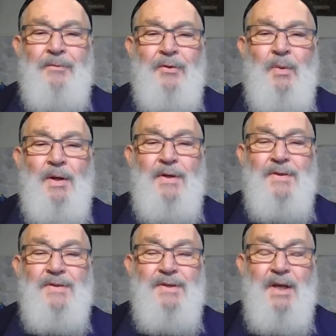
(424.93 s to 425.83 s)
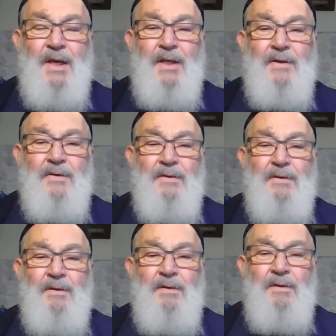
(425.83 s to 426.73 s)
to understand
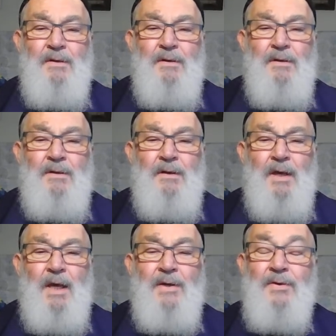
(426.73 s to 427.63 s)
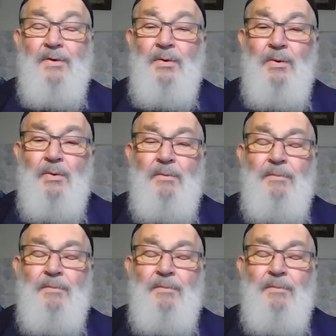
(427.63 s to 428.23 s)
and to do.